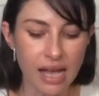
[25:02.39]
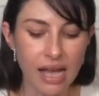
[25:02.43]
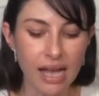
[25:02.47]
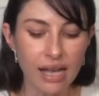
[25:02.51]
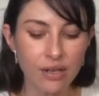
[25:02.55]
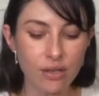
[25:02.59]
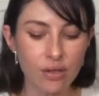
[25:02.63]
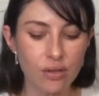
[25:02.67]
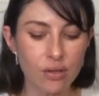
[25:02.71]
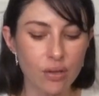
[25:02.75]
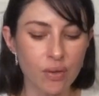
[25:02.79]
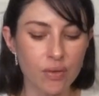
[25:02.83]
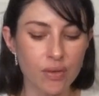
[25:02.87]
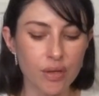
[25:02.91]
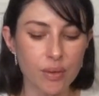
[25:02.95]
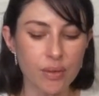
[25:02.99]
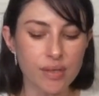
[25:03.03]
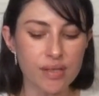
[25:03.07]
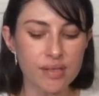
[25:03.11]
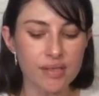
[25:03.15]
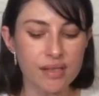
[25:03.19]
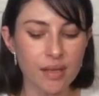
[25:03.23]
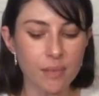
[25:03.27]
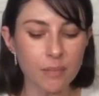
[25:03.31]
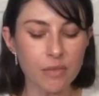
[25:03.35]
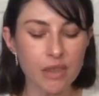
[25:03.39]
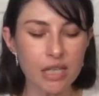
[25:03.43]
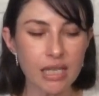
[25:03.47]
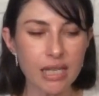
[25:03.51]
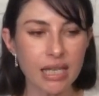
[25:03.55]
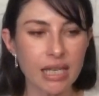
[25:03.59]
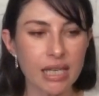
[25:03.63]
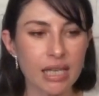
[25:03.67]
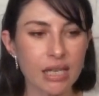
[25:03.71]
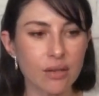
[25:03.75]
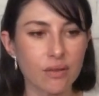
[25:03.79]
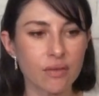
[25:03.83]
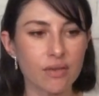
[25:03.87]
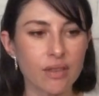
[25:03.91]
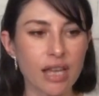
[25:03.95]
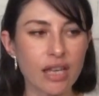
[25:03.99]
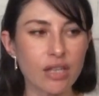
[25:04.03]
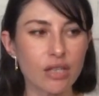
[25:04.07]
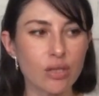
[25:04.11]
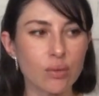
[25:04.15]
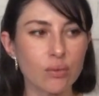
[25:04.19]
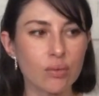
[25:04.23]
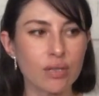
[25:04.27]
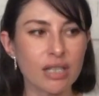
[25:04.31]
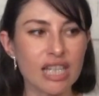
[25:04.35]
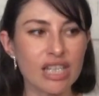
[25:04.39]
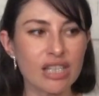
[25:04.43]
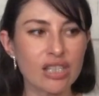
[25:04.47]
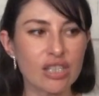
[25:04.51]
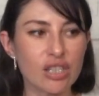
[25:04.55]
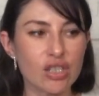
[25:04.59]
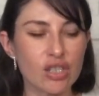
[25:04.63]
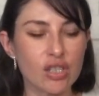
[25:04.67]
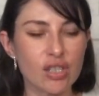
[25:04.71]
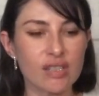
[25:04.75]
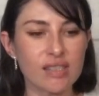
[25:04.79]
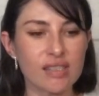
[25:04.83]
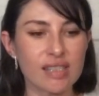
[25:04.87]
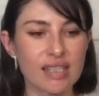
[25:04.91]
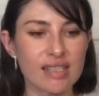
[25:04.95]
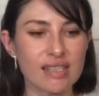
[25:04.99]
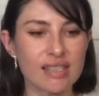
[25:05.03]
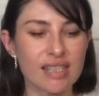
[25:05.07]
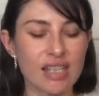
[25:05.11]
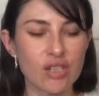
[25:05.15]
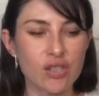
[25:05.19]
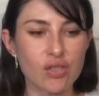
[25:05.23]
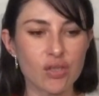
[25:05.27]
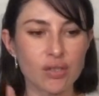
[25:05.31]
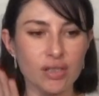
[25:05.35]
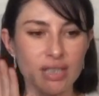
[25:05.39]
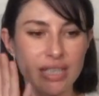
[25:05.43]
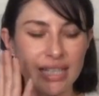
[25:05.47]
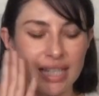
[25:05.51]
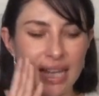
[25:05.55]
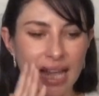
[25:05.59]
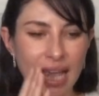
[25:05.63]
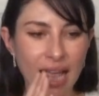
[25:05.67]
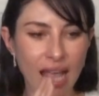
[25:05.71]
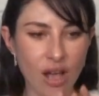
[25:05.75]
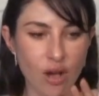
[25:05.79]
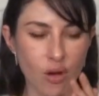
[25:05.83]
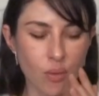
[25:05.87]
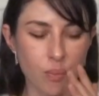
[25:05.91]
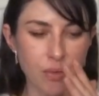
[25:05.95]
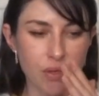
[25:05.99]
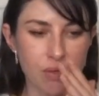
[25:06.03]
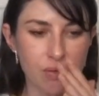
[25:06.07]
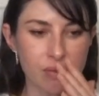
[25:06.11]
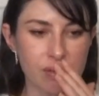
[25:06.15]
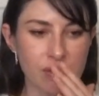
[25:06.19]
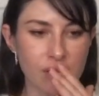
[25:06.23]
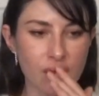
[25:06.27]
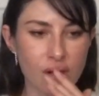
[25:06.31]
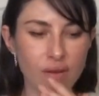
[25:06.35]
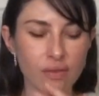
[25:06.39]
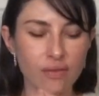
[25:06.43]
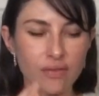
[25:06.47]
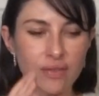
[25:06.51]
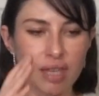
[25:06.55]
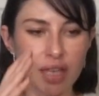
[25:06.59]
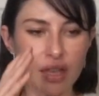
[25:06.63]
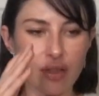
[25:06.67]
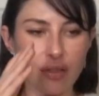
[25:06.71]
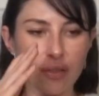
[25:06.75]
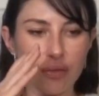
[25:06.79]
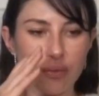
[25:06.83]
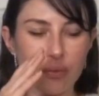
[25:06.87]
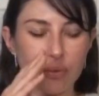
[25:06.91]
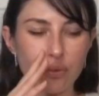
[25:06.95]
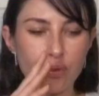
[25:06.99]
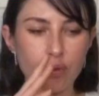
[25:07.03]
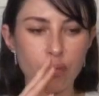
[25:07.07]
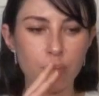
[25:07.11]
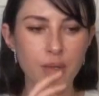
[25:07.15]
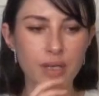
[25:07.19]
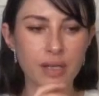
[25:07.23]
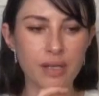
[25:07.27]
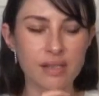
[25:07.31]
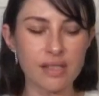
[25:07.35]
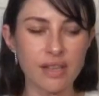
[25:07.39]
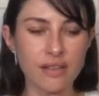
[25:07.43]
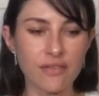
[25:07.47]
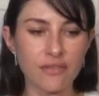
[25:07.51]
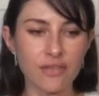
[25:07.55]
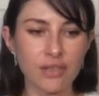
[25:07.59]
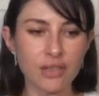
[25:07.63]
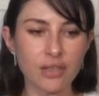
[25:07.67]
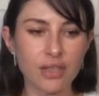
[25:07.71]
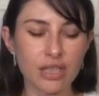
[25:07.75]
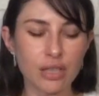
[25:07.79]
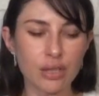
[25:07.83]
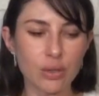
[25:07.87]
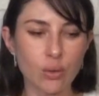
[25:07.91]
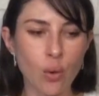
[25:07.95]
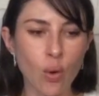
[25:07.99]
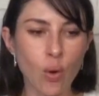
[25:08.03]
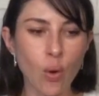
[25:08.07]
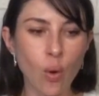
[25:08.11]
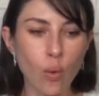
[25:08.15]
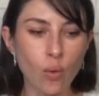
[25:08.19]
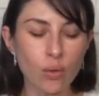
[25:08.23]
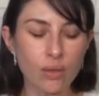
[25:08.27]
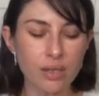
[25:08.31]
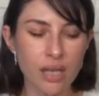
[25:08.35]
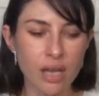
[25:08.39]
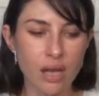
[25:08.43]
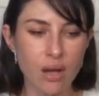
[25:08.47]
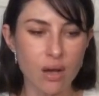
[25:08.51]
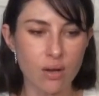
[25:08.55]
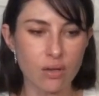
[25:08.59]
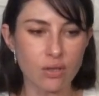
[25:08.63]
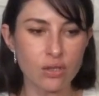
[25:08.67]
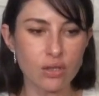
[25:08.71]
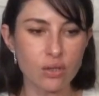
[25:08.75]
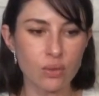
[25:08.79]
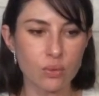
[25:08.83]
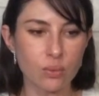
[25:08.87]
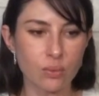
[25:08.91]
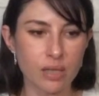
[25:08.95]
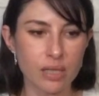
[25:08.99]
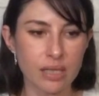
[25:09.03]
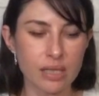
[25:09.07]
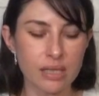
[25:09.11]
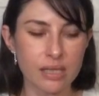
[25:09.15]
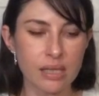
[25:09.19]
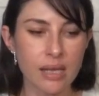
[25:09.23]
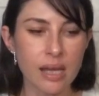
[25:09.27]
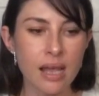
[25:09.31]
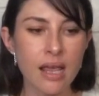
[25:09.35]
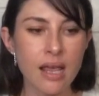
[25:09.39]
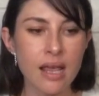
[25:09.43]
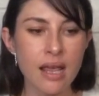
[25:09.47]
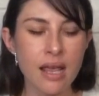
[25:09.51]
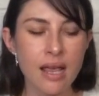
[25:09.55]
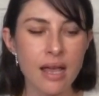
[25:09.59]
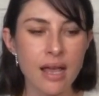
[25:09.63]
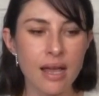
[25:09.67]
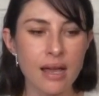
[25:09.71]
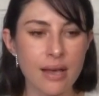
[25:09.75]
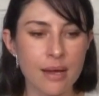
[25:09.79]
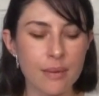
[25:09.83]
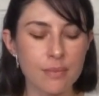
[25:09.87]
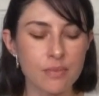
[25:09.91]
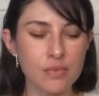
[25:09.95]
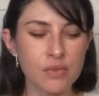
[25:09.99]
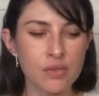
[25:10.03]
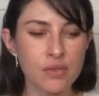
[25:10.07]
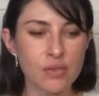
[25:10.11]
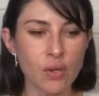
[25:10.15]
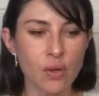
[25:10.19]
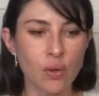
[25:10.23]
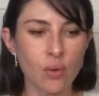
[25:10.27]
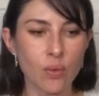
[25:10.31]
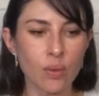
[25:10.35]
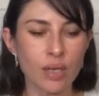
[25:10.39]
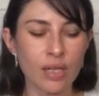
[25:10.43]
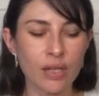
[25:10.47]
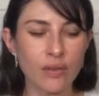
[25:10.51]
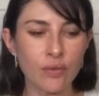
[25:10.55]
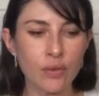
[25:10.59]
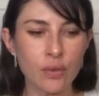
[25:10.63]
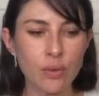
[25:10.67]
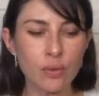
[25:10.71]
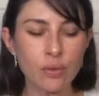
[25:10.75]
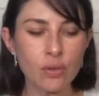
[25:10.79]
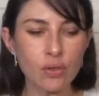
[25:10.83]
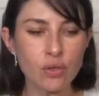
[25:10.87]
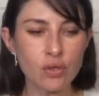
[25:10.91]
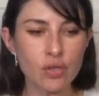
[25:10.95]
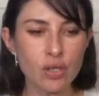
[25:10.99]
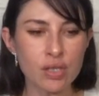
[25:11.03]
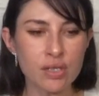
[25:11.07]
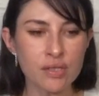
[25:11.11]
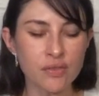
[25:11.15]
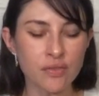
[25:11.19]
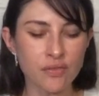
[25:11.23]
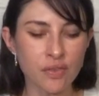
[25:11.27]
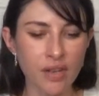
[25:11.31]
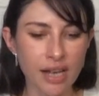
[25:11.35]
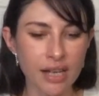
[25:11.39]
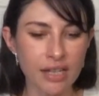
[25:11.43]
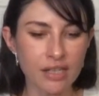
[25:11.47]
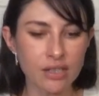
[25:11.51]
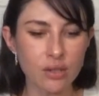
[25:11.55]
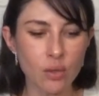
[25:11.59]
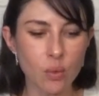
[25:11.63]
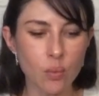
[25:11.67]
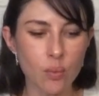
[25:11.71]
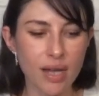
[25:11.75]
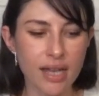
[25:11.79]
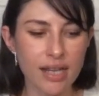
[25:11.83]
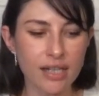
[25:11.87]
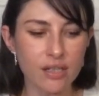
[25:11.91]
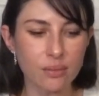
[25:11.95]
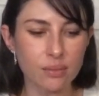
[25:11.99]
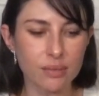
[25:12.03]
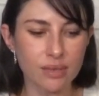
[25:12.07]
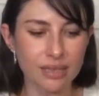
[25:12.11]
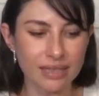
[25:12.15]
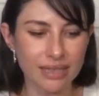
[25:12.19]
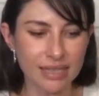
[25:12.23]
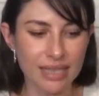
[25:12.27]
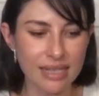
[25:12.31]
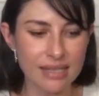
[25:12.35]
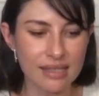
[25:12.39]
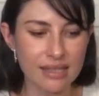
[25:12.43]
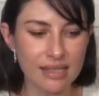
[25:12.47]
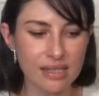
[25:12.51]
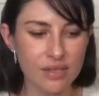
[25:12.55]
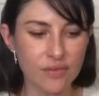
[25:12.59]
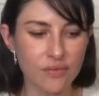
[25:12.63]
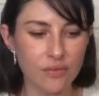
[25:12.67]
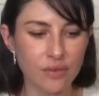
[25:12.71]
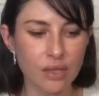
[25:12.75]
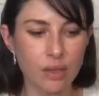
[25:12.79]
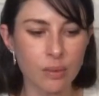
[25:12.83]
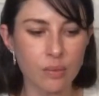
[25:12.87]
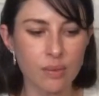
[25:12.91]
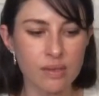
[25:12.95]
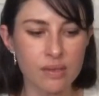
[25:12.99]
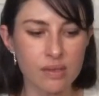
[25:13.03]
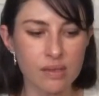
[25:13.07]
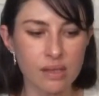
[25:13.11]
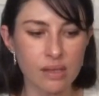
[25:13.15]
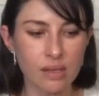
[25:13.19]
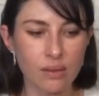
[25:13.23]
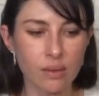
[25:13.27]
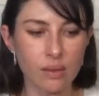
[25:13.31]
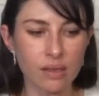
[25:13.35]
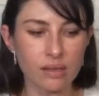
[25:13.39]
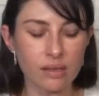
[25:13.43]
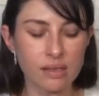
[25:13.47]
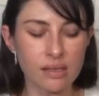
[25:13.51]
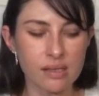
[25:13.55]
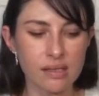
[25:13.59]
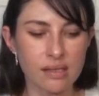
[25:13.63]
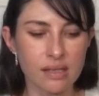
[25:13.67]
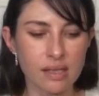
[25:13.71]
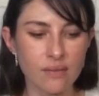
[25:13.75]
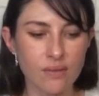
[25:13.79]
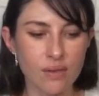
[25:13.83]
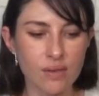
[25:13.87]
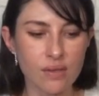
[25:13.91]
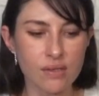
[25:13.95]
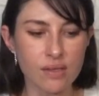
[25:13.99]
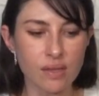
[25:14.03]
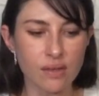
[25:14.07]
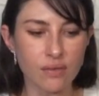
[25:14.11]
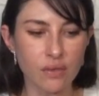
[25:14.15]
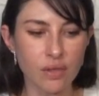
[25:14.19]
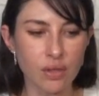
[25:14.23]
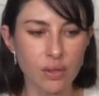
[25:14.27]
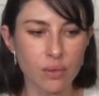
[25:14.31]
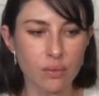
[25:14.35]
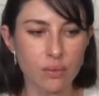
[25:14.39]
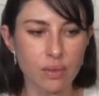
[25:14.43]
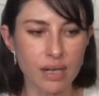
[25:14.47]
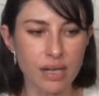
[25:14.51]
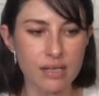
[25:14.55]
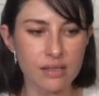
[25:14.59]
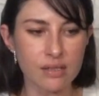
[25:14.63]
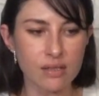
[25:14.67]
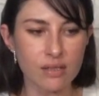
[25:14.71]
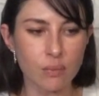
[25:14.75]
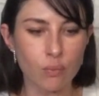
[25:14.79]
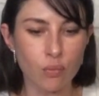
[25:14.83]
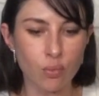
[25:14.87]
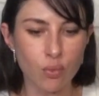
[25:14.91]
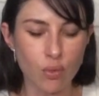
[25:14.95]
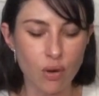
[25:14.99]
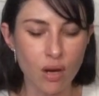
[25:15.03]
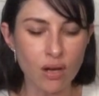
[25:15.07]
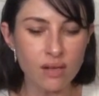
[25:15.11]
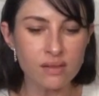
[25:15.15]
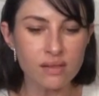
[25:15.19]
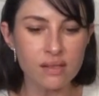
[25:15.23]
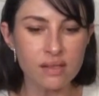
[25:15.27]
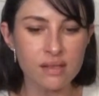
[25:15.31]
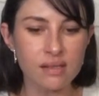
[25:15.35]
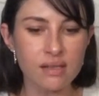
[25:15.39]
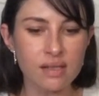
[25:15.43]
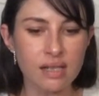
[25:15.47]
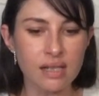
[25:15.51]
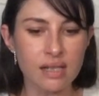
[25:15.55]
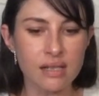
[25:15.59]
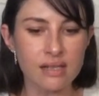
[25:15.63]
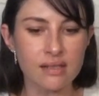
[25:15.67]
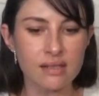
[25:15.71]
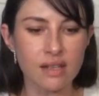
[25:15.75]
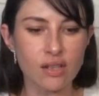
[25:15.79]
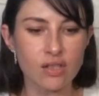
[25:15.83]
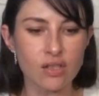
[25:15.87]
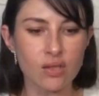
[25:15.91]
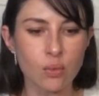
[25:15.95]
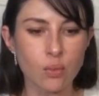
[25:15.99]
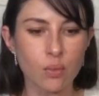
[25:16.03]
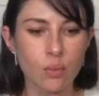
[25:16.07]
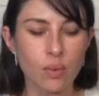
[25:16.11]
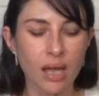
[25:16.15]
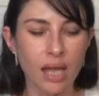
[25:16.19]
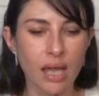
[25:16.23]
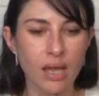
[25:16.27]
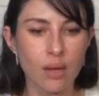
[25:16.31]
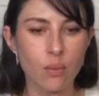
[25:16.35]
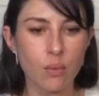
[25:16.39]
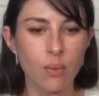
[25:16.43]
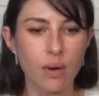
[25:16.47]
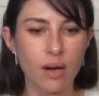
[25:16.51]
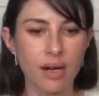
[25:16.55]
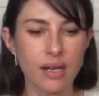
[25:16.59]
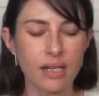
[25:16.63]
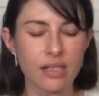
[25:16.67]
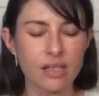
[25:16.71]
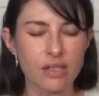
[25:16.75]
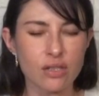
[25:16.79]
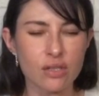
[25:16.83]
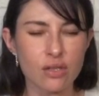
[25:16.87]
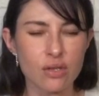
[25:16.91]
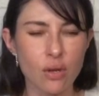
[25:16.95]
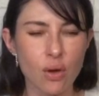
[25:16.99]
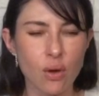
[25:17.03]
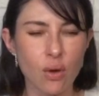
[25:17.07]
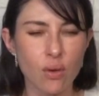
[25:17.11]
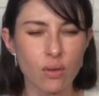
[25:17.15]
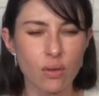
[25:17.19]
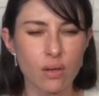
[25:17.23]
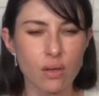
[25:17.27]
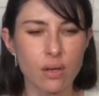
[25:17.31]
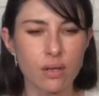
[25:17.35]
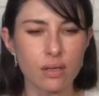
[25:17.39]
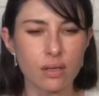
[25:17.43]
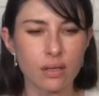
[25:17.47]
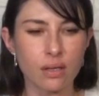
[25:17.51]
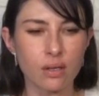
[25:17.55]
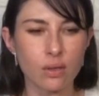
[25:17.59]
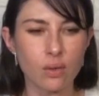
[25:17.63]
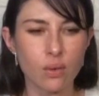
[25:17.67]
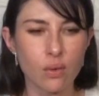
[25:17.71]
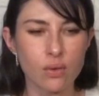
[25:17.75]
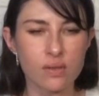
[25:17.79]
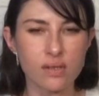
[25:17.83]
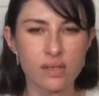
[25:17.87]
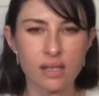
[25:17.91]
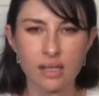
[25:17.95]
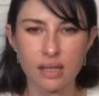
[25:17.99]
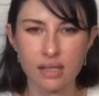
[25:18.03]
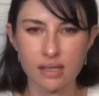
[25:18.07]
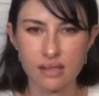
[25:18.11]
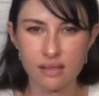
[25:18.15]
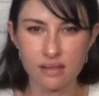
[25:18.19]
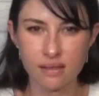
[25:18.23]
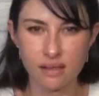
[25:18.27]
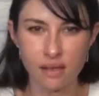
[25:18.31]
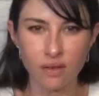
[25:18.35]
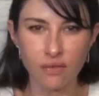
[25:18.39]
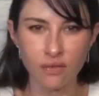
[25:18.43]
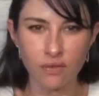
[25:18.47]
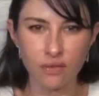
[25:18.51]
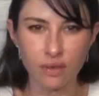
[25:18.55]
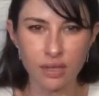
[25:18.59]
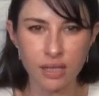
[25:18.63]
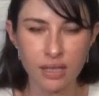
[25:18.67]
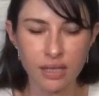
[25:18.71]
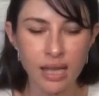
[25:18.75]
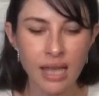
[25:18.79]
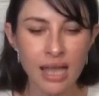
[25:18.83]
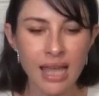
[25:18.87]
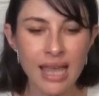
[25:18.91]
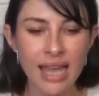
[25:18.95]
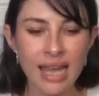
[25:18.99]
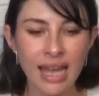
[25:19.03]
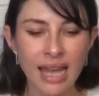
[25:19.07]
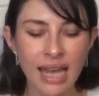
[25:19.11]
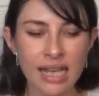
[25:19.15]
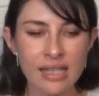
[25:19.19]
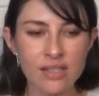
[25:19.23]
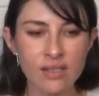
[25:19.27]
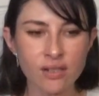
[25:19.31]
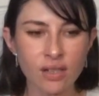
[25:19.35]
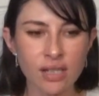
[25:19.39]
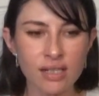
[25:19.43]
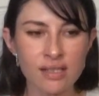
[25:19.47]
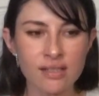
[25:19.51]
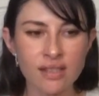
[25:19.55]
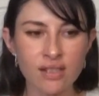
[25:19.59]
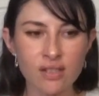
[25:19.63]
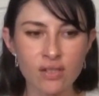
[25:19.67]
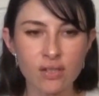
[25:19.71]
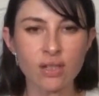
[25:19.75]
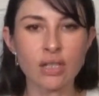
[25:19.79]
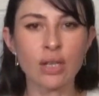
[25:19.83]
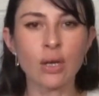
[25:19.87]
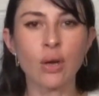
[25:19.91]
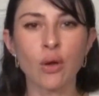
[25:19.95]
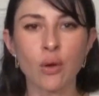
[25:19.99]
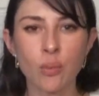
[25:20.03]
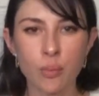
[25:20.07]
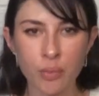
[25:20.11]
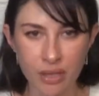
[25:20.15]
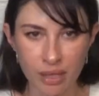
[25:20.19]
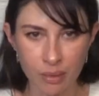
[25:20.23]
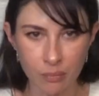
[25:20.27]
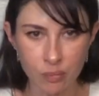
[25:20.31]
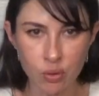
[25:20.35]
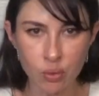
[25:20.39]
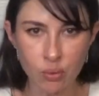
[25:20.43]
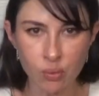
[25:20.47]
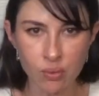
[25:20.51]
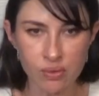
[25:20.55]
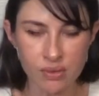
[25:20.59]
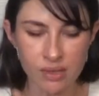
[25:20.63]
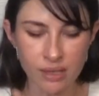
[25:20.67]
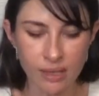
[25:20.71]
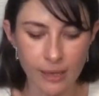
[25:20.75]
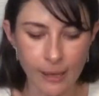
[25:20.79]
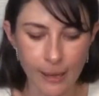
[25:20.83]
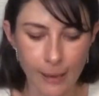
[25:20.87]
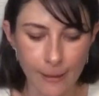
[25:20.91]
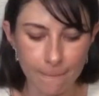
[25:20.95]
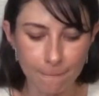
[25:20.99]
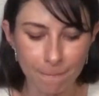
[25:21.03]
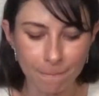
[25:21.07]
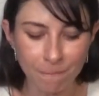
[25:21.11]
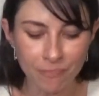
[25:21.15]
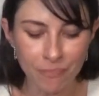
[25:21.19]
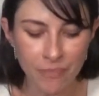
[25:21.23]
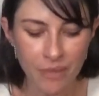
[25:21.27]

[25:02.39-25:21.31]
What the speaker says: I don't know. There's something here that you need to just essentially help yourself get through, because I feel like you're holding on to it. So if you could just find a way to release this frequency, or at least give yourself the grace to process it in such a way where it's no longer causing this suffering, it's going to essentially open up doors again.